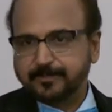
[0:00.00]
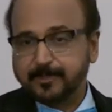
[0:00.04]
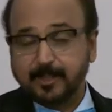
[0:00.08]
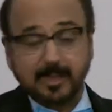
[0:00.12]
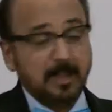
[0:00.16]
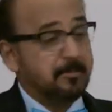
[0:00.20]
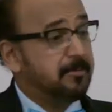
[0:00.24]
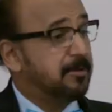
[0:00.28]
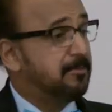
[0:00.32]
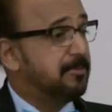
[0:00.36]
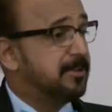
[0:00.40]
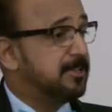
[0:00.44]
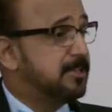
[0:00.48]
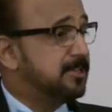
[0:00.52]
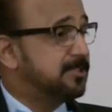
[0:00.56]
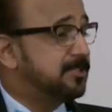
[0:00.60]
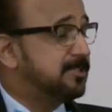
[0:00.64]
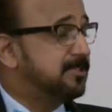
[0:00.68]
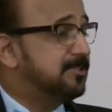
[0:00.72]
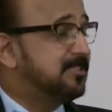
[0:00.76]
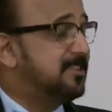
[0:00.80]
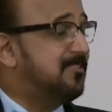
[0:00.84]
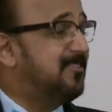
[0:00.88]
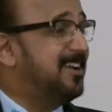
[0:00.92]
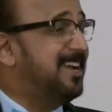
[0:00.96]
Lehman
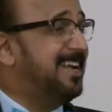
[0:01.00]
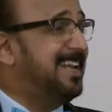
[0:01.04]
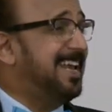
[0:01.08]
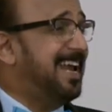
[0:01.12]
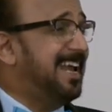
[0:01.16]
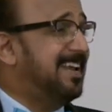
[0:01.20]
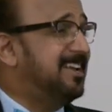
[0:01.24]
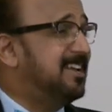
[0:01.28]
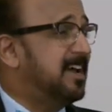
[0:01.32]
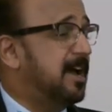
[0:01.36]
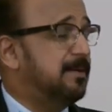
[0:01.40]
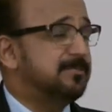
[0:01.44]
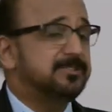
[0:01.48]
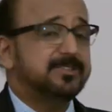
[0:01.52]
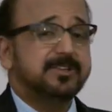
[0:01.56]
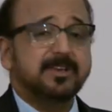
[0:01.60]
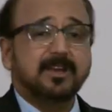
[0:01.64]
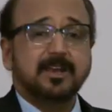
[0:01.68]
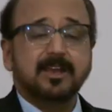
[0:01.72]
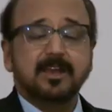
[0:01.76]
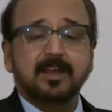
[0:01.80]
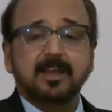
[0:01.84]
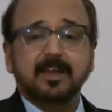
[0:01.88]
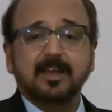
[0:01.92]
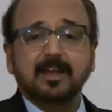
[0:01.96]
Brothers seventy-eight times
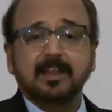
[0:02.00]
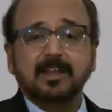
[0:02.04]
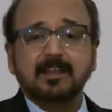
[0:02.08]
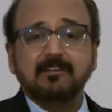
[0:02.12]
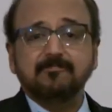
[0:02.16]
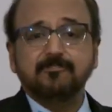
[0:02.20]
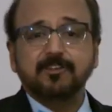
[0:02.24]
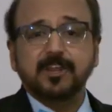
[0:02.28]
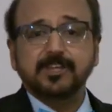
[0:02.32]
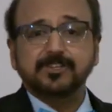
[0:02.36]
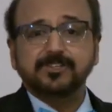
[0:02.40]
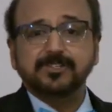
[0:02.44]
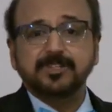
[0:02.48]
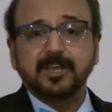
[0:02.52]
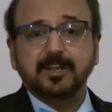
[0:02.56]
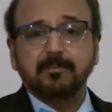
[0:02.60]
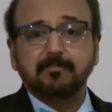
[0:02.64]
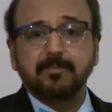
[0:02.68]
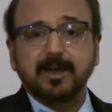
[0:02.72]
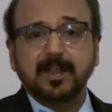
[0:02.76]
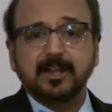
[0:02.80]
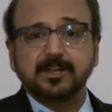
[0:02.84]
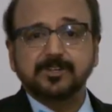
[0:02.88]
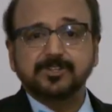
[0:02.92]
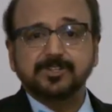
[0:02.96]
leveraged their
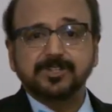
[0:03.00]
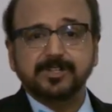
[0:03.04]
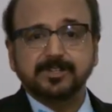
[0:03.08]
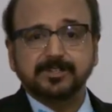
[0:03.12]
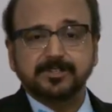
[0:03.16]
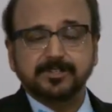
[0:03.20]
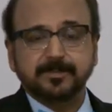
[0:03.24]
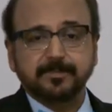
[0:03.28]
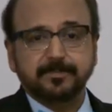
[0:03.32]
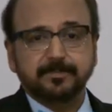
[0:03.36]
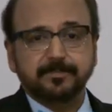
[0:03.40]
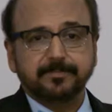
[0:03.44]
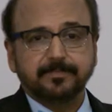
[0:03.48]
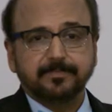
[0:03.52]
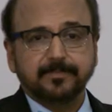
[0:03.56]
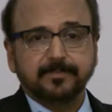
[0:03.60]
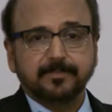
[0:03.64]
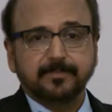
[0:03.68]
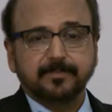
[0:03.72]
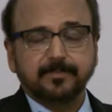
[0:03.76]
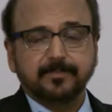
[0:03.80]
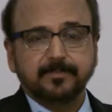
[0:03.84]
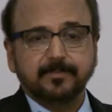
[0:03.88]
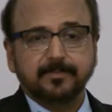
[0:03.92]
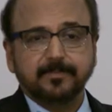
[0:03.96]
balance sheets.
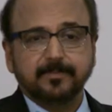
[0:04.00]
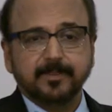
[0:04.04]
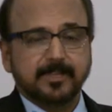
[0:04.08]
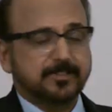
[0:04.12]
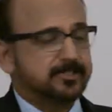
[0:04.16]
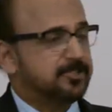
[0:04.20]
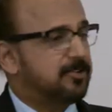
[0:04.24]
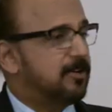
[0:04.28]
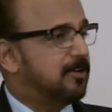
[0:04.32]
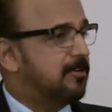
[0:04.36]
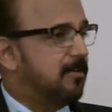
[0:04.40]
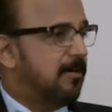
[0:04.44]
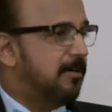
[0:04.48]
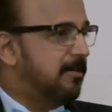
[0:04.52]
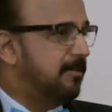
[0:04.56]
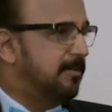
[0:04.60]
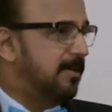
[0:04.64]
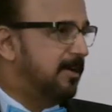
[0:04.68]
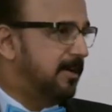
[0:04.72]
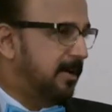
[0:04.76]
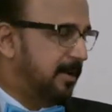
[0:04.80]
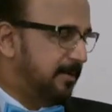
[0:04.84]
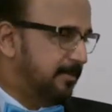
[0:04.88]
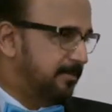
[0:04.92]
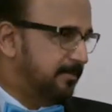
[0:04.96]
That's not
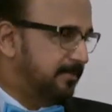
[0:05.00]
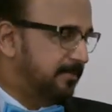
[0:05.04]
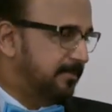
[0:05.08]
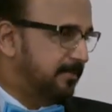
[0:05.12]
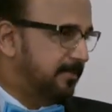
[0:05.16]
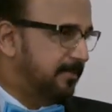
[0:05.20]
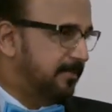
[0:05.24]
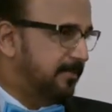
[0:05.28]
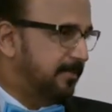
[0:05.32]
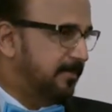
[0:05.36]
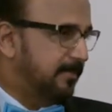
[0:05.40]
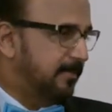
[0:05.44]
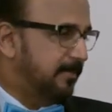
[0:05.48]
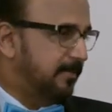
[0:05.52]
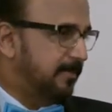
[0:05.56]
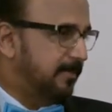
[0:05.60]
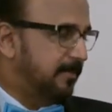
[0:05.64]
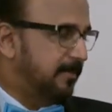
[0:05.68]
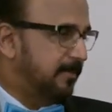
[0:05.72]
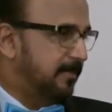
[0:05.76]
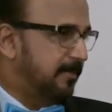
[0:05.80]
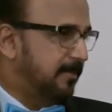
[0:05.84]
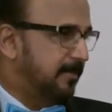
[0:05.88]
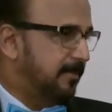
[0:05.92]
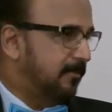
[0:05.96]
ordinary.
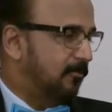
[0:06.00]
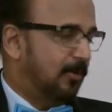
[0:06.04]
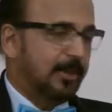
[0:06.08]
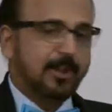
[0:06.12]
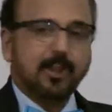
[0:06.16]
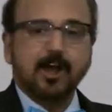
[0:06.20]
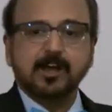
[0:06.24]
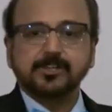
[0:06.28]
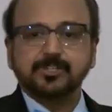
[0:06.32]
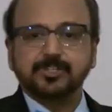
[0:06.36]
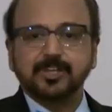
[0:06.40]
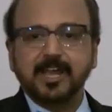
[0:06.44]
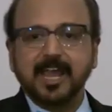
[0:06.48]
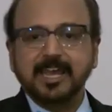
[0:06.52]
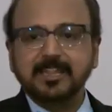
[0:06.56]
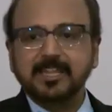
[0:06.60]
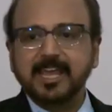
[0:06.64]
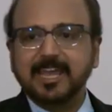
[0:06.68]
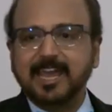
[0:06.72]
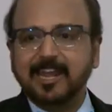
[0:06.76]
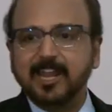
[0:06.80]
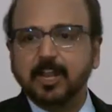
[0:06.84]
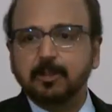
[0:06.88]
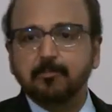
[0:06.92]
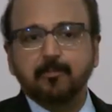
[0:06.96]
We lost
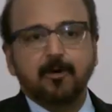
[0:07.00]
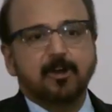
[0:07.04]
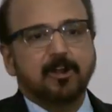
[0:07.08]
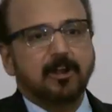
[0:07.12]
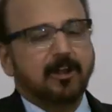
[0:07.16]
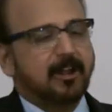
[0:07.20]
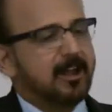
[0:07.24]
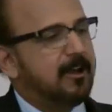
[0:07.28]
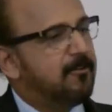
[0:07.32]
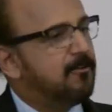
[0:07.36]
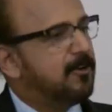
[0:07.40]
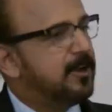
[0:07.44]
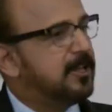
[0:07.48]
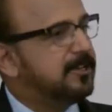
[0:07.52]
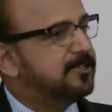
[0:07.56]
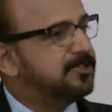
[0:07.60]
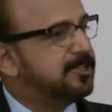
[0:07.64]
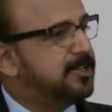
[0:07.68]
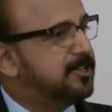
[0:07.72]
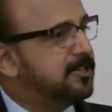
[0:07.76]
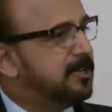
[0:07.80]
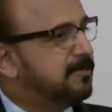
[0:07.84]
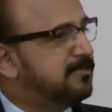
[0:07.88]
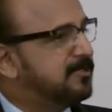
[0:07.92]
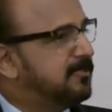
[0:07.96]
ethical and moral governance
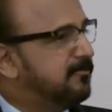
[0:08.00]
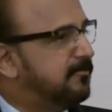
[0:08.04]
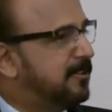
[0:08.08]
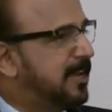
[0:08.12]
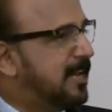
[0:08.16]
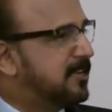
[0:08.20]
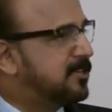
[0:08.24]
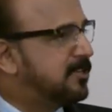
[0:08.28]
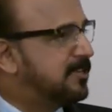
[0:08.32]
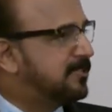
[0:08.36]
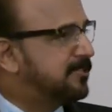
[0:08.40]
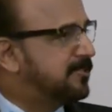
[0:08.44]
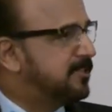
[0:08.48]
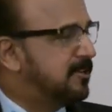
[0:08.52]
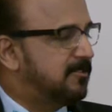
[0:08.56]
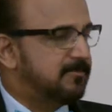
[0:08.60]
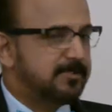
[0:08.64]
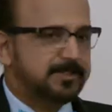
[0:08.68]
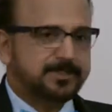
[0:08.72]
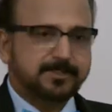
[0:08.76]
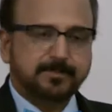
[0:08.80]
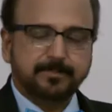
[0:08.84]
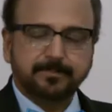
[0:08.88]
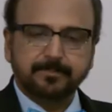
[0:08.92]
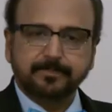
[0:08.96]
in terms of financial
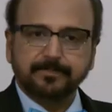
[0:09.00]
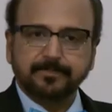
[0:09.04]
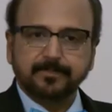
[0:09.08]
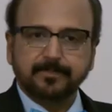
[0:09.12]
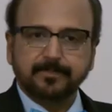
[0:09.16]
service.